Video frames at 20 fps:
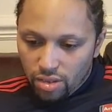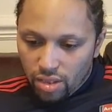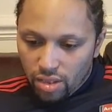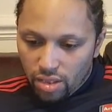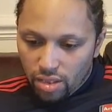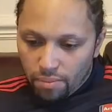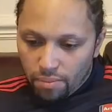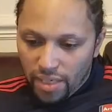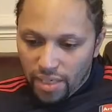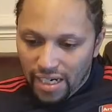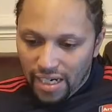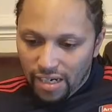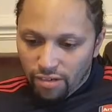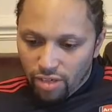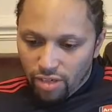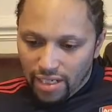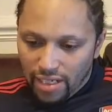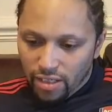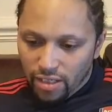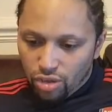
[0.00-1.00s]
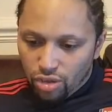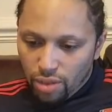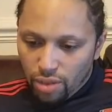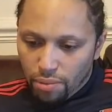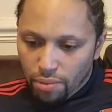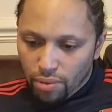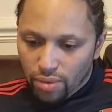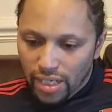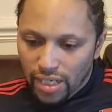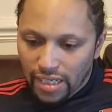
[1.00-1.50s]
Knight Rider
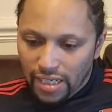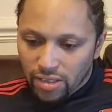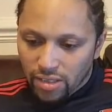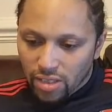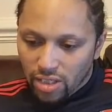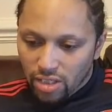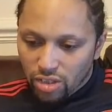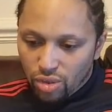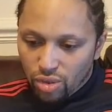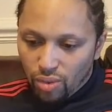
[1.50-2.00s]
999 says